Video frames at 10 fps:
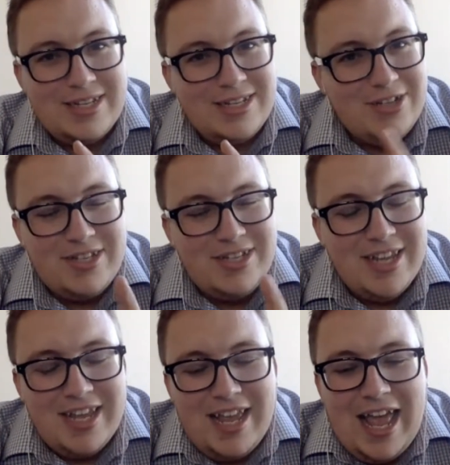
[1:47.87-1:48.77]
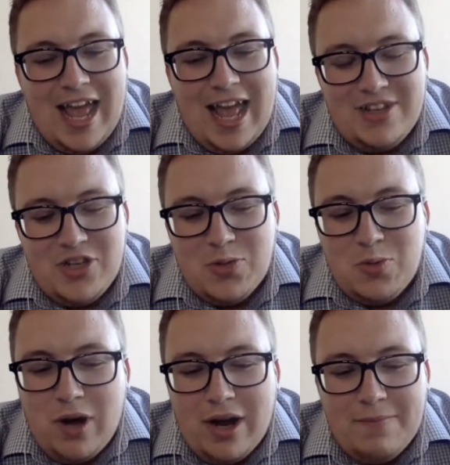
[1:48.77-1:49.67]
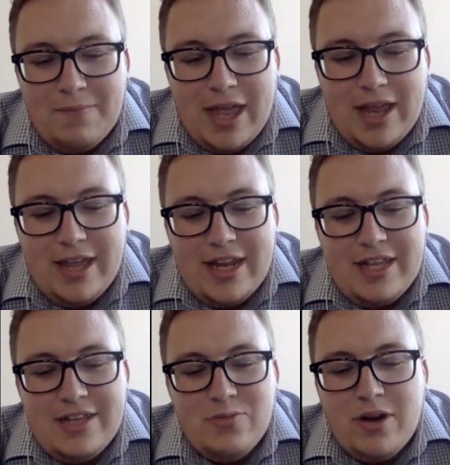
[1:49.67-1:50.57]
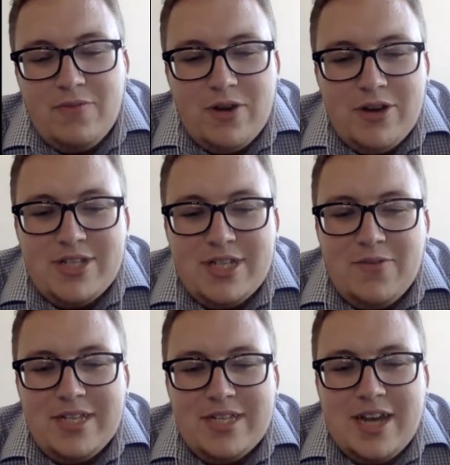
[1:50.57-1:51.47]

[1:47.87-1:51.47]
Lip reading: Just, just one, and that is working for yourself is